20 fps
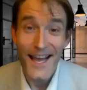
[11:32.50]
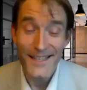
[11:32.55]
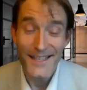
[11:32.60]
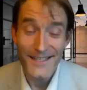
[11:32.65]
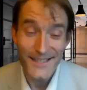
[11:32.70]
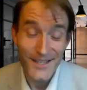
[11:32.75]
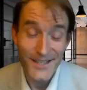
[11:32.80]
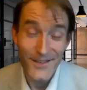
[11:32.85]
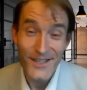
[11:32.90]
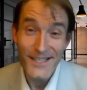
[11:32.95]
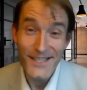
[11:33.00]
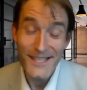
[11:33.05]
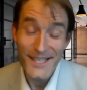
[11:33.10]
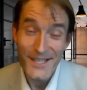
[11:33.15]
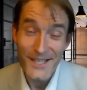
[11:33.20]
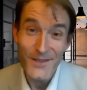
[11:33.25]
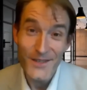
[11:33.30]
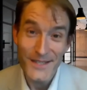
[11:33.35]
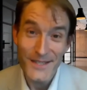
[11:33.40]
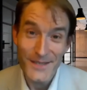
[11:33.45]
So it's
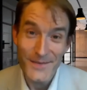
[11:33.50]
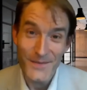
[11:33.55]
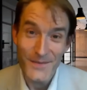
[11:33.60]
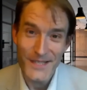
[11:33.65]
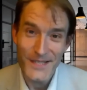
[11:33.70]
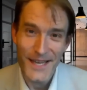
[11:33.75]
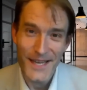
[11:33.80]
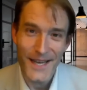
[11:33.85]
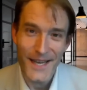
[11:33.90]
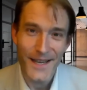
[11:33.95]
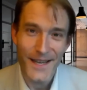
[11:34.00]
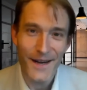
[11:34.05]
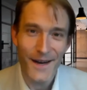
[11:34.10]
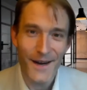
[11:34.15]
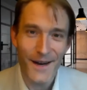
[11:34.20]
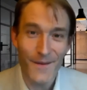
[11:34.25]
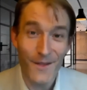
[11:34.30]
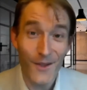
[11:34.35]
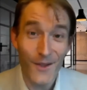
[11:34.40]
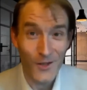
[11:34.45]
the
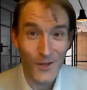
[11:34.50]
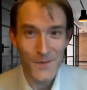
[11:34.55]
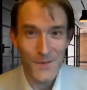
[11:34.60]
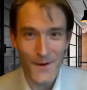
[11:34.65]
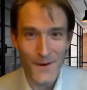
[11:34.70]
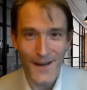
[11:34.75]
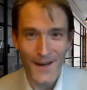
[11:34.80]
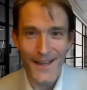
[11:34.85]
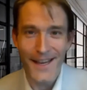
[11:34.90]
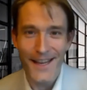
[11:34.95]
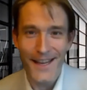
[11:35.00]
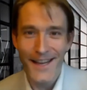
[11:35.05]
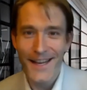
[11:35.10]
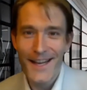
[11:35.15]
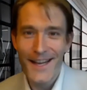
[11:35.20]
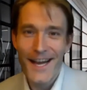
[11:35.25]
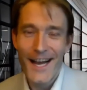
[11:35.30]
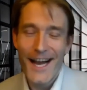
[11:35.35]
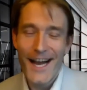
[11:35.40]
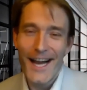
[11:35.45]
USMCA launch party,
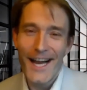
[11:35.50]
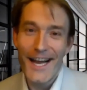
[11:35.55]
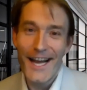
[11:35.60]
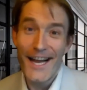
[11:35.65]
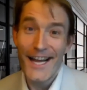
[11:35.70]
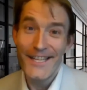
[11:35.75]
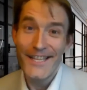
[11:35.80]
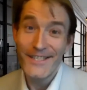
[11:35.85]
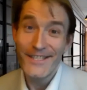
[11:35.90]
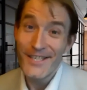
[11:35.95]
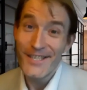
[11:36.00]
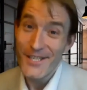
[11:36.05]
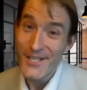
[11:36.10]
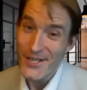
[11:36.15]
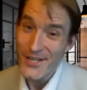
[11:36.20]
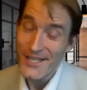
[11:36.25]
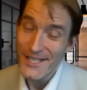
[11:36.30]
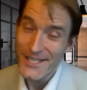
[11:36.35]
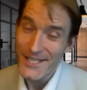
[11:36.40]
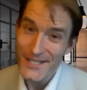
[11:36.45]
and you can
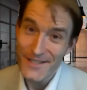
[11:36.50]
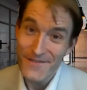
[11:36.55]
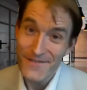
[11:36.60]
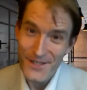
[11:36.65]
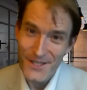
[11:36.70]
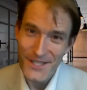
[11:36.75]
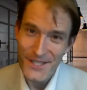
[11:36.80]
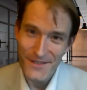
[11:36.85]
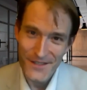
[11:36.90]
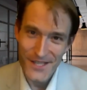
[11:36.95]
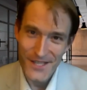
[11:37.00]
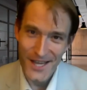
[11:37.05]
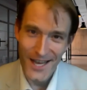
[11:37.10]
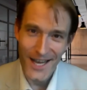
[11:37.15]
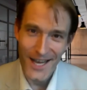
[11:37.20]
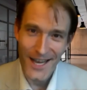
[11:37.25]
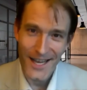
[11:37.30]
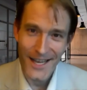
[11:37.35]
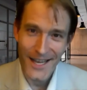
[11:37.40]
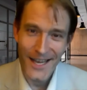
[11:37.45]
join us on the 1st of
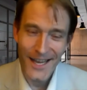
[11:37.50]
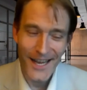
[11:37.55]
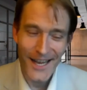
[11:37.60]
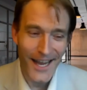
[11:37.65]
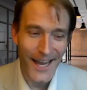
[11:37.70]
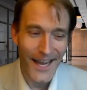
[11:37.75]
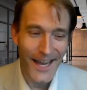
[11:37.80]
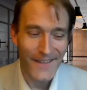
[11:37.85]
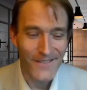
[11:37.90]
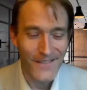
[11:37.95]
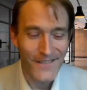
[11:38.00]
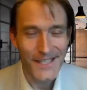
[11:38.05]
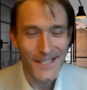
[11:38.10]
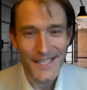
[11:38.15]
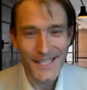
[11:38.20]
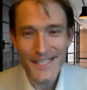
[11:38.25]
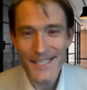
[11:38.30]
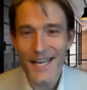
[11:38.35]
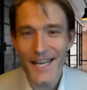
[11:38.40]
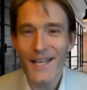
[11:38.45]
July, and the
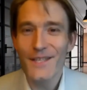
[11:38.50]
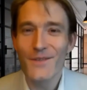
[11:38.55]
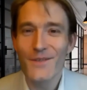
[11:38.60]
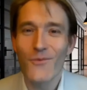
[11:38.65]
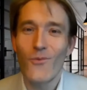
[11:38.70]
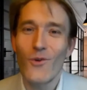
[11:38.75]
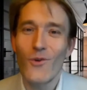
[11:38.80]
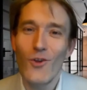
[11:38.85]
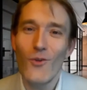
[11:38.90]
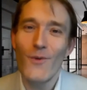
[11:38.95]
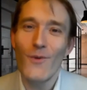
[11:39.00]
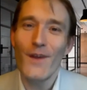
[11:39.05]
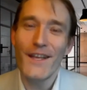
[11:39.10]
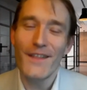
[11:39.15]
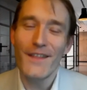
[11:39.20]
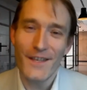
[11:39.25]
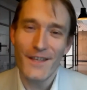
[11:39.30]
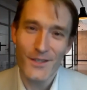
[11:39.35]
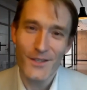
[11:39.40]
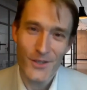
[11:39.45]
details will be
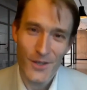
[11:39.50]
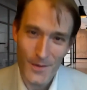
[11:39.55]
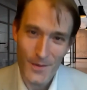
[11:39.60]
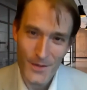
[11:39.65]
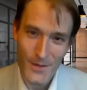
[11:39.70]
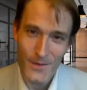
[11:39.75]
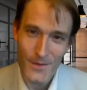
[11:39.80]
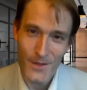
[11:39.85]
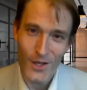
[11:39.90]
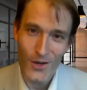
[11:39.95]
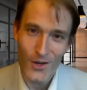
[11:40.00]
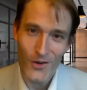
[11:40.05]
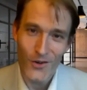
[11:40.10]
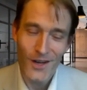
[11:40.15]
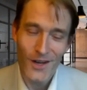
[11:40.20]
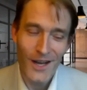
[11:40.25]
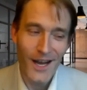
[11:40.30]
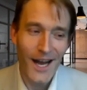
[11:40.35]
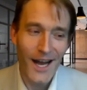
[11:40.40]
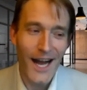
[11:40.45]
in the description
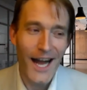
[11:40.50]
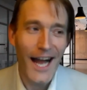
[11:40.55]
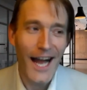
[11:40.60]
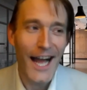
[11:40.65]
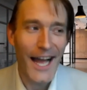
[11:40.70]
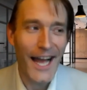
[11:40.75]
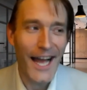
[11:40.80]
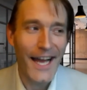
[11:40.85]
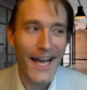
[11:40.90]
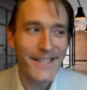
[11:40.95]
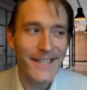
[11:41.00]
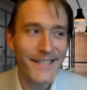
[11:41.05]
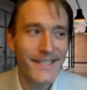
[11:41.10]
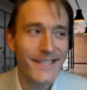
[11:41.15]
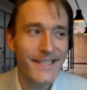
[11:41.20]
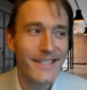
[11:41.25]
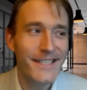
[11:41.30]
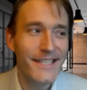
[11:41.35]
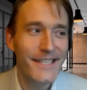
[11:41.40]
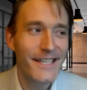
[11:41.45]
below.
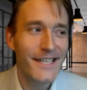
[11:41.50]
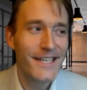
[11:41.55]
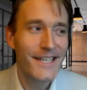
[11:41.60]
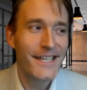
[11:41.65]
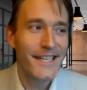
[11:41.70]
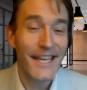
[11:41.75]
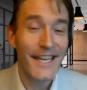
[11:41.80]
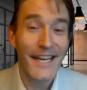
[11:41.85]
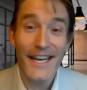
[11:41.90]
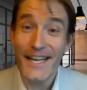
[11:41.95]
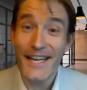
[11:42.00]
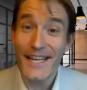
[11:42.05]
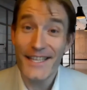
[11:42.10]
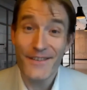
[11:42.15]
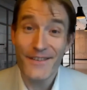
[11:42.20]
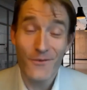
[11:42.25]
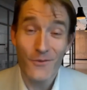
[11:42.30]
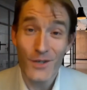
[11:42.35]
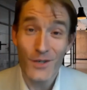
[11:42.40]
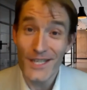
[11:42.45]
And
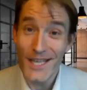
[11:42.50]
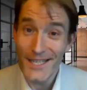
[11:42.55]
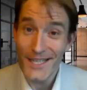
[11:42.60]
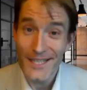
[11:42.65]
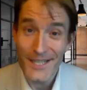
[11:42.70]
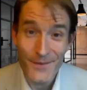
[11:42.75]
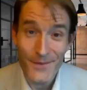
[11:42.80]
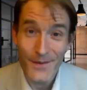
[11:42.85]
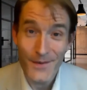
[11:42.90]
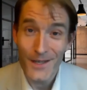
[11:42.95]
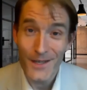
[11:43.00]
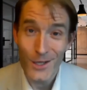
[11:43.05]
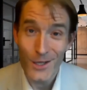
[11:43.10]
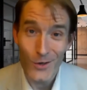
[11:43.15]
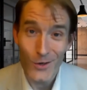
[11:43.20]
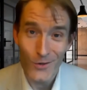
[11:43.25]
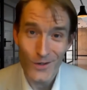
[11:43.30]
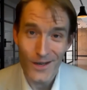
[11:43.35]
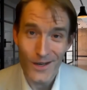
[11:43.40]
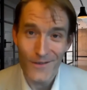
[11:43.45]
and we're not going to be
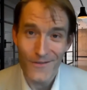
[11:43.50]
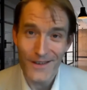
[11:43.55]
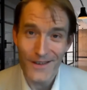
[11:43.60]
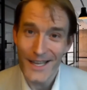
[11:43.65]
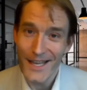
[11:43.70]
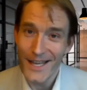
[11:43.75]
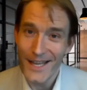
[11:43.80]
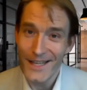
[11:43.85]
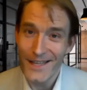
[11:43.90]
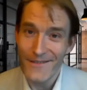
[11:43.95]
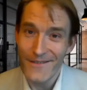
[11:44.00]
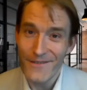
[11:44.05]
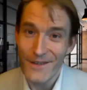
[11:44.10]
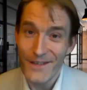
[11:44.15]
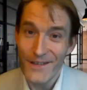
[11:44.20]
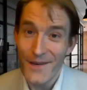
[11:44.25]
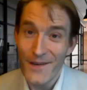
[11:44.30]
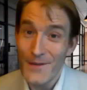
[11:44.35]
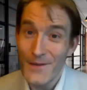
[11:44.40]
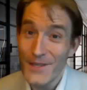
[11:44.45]
alone, aren't we, Kelly?
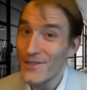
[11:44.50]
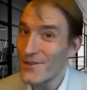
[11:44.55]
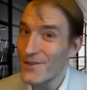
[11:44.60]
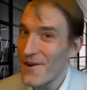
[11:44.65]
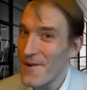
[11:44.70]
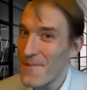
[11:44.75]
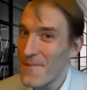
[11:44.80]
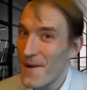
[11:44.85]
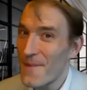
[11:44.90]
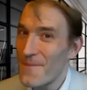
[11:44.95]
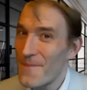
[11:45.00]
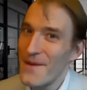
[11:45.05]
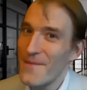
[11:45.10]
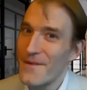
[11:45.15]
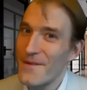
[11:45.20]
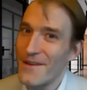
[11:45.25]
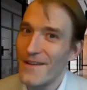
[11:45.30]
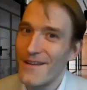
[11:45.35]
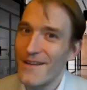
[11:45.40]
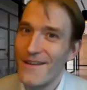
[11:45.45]
We've got to be joined by
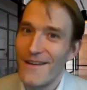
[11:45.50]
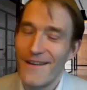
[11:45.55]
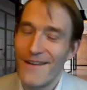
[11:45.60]
people.